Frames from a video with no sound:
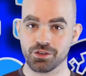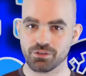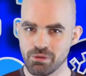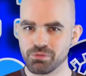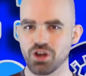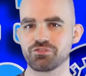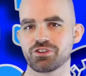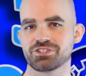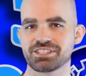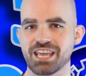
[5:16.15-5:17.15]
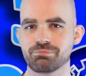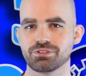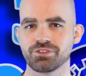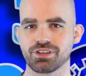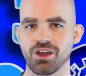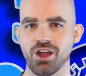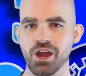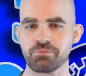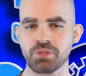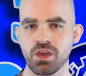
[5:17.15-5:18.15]
Remember our first example in the
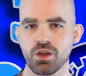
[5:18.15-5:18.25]
car?